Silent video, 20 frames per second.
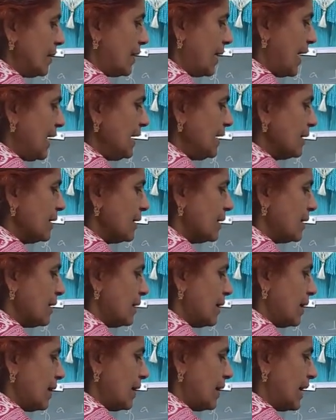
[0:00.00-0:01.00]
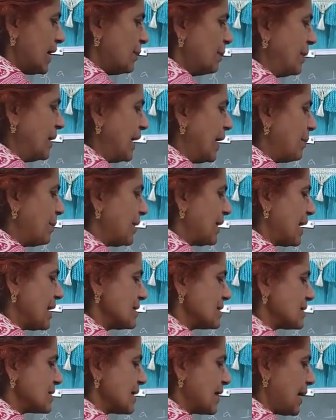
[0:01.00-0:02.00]
Right? Let me name it
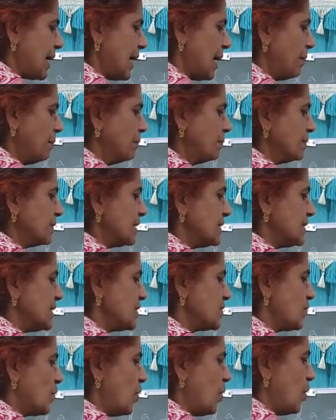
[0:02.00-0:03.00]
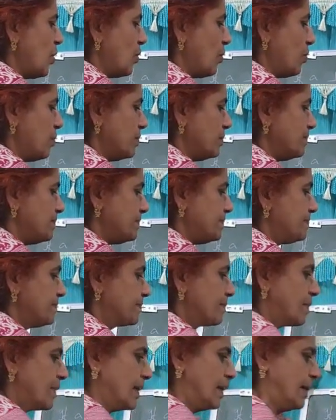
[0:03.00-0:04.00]
as M, this is O.
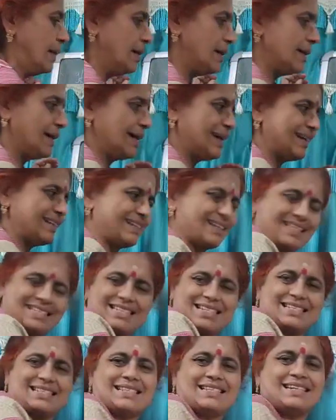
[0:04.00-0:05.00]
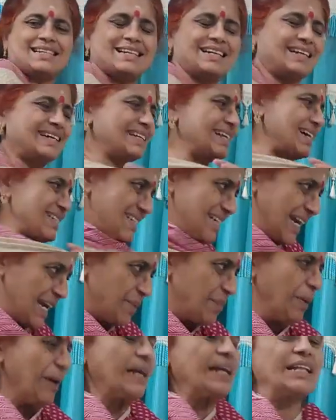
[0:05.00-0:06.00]
This is the
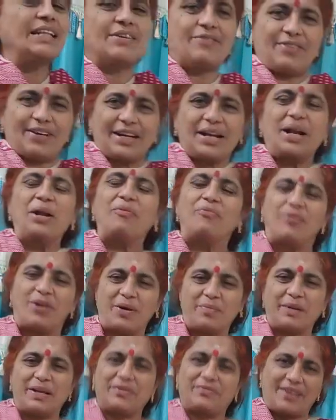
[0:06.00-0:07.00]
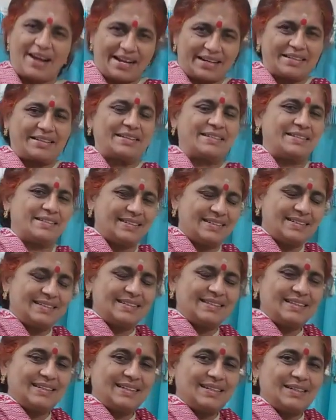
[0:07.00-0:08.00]
statement in the figural form, in fact.
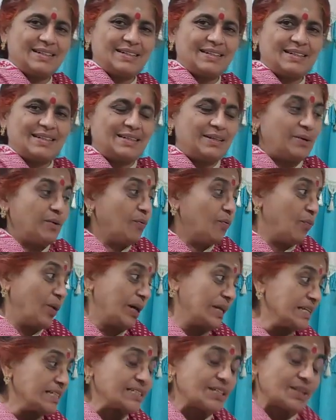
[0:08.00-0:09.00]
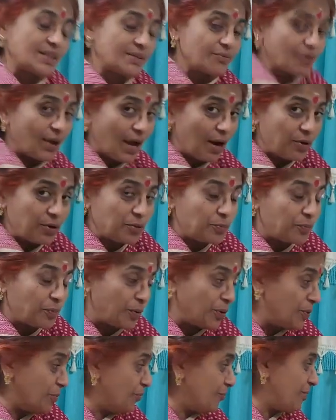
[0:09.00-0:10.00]
What is that we have to
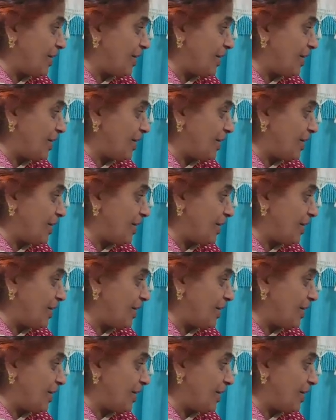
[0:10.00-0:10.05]
prove?